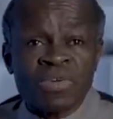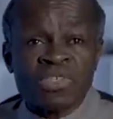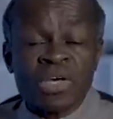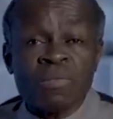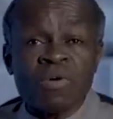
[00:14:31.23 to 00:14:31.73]

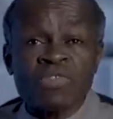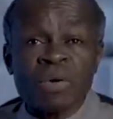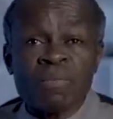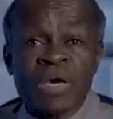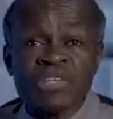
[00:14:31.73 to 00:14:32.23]
some of
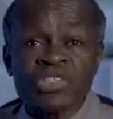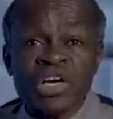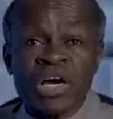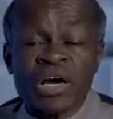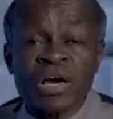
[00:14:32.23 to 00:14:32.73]
the
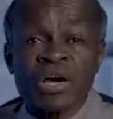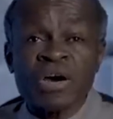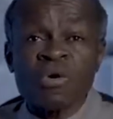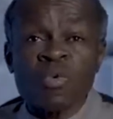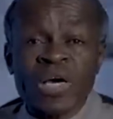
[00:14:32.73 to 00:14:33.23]
major
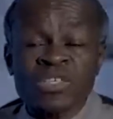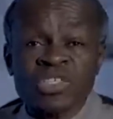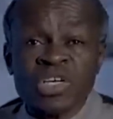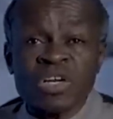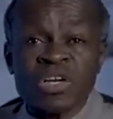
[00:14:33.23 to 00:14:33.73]

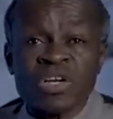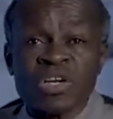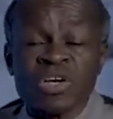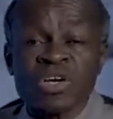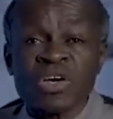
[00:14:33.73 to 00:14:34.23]

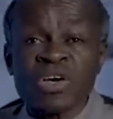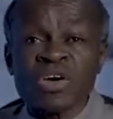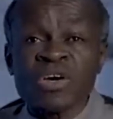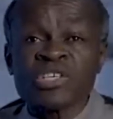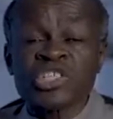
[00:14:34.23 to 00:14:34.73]
Western
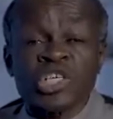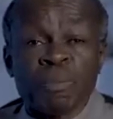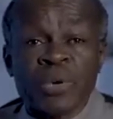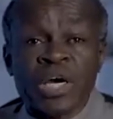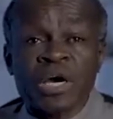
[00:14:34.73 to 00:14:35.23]

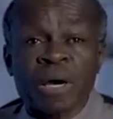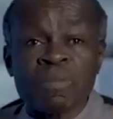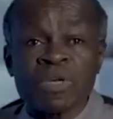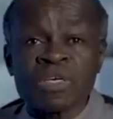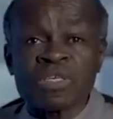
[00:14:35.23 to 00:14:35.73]
shipping
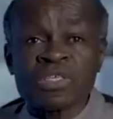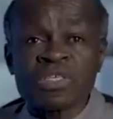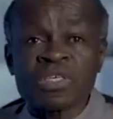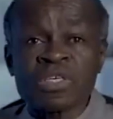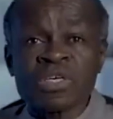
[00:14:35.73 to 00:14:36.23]

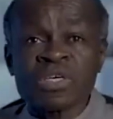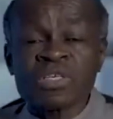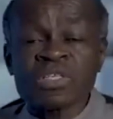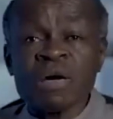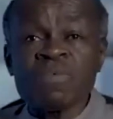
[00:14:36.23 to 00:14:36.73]
companies,
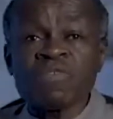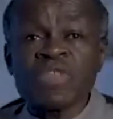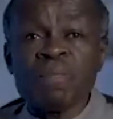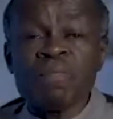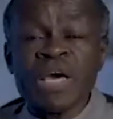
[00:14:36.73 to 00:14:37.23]
some of
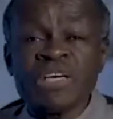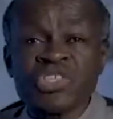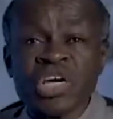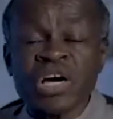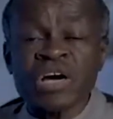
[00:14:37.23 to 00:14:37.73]
the
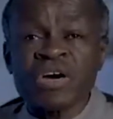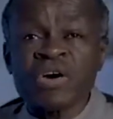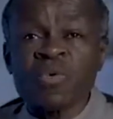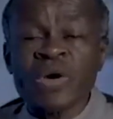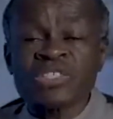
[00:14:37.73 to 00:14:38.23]
major
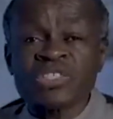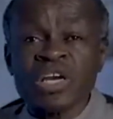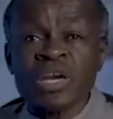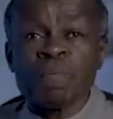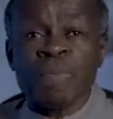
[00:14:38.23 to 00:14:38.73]

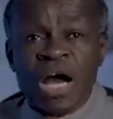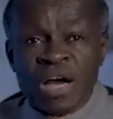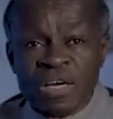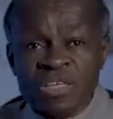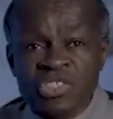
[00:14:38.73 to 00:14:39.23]
Western
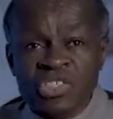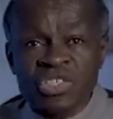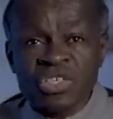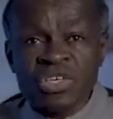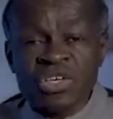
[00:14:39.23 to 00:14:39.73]

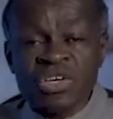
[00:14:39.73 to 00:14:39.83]
banks,